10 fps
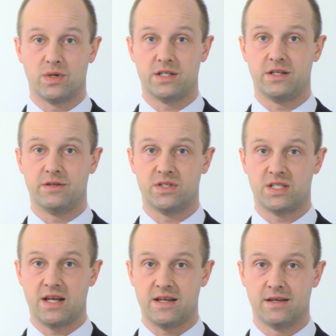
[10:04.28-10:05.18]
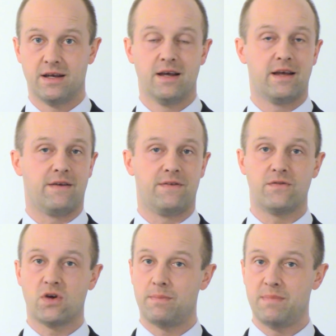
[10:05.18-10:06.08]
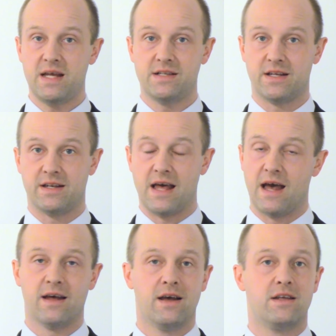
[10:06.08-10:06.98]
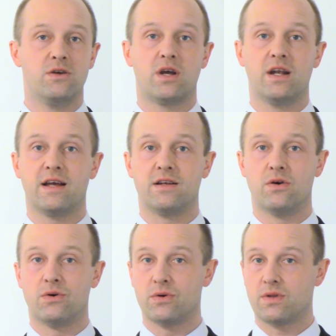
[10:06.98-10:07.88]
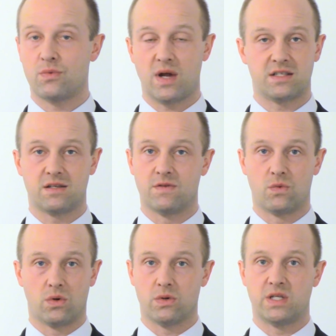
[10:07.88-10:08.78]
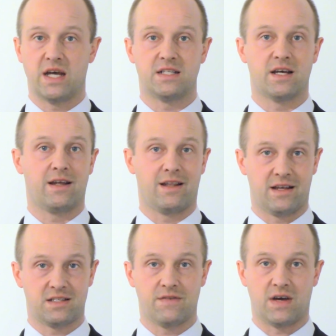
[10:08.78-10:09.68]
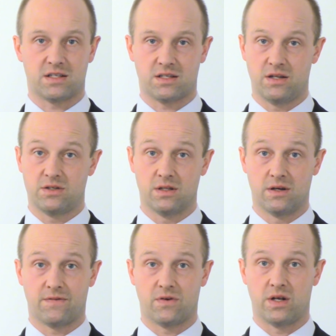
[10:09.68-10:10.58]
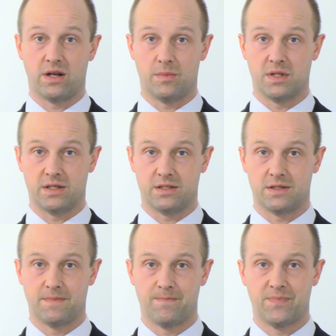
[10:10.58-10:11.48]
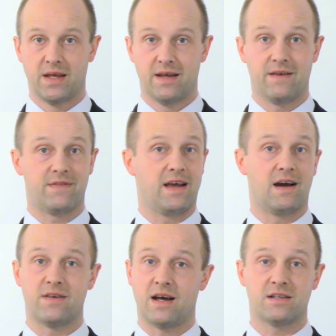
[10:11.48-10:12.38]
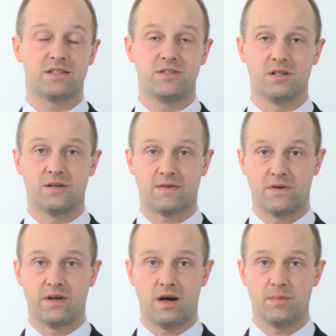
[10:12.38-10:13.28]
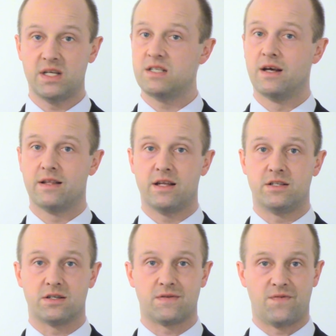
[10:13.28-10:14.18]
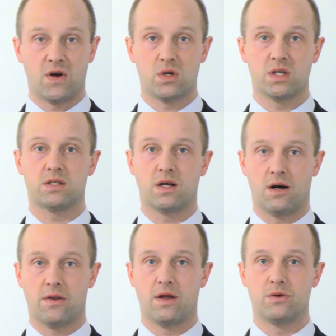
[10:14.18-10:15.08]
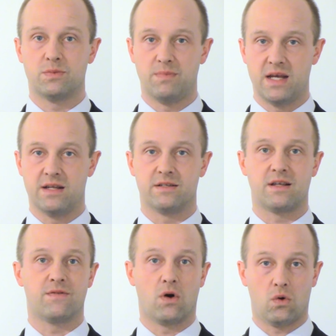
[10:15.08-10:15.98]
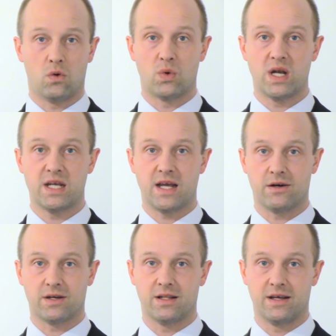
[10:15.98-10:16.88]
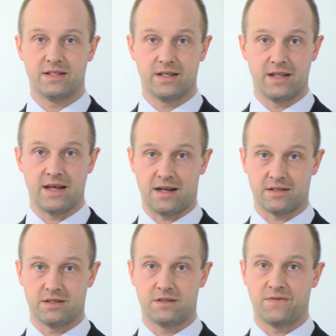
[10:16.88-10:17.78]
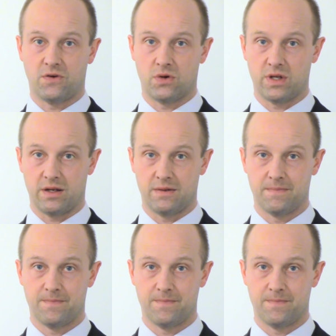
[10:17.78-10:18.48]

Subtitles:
which you see. If you've got means in there, you can ignore the rest of the raw data unless they've asked you to look for anomalies. If they haven't asked you to look for anomalies, then just focus on those means. They've already calculated the answers for you.